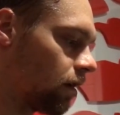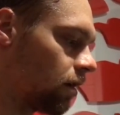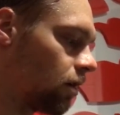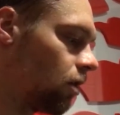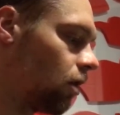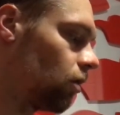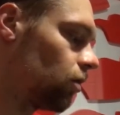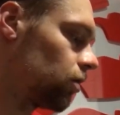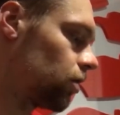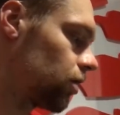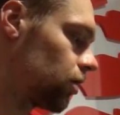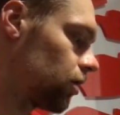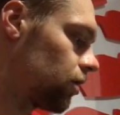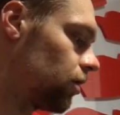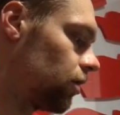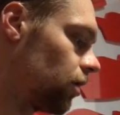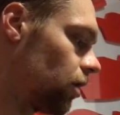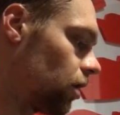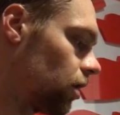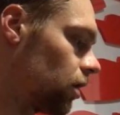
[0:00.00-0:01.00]
Coach, to
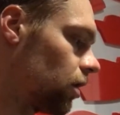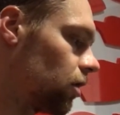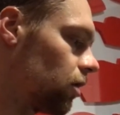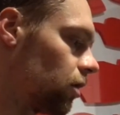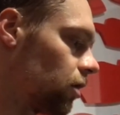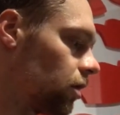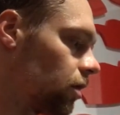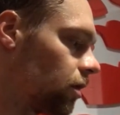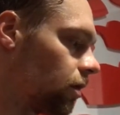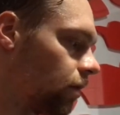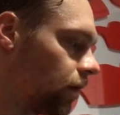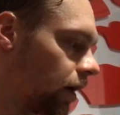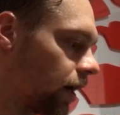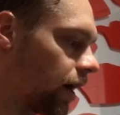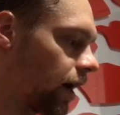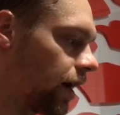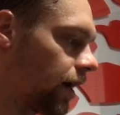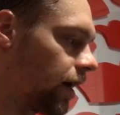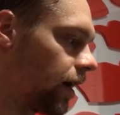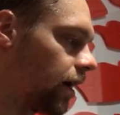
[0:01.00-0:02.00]
know, what
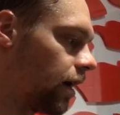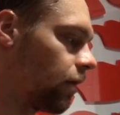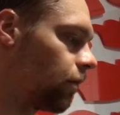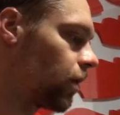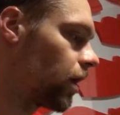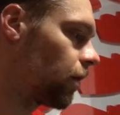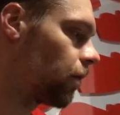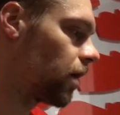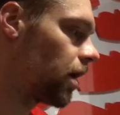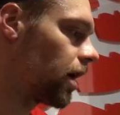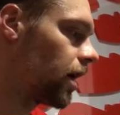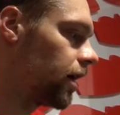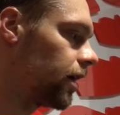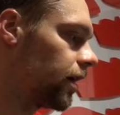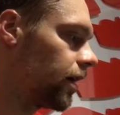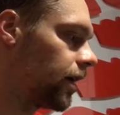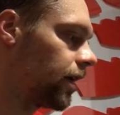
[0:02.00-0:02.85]
kind of we want